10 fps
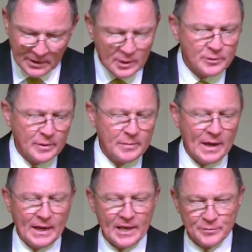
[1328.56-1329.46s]
this will be
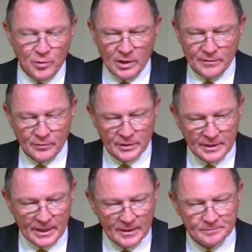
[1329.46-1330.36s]
my last point for
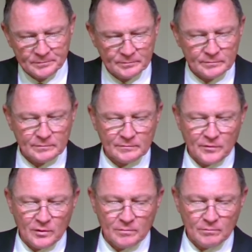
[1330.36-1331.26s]
today,
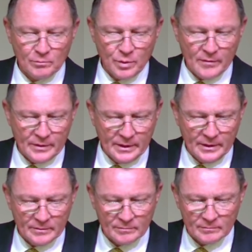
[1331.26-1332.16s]
for
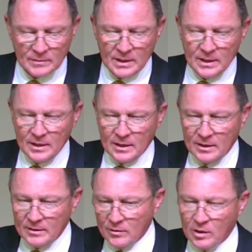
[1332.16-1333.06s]
brevity, and
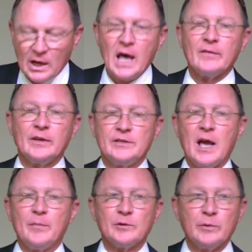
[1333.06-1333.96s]
there are a lot of
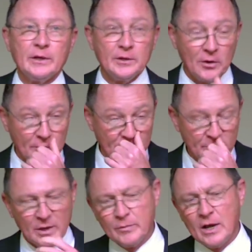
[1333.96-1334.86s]
examples we could go to,
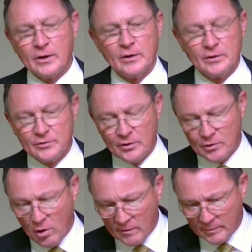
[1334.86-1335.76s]
but we're not going to turn
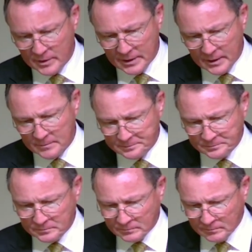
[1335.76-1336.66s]
to all of them today.
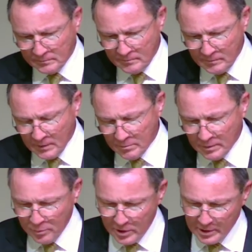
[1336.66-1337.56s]

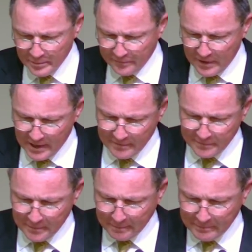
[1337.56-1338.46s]
But point number
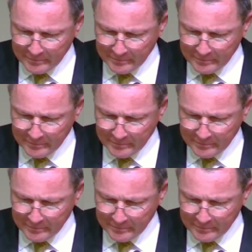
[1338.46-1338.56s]
five,